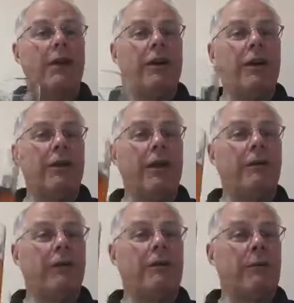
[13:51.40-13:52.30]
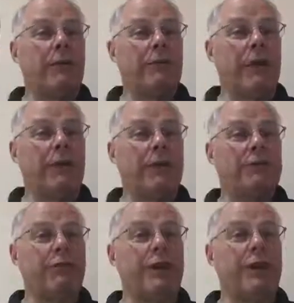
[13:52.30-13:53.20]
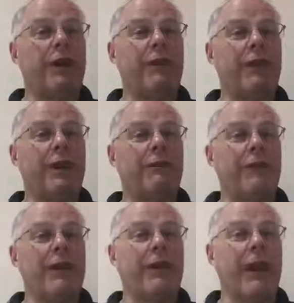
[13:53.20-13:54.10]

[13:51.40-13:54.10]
hope if you want beer this week, then great,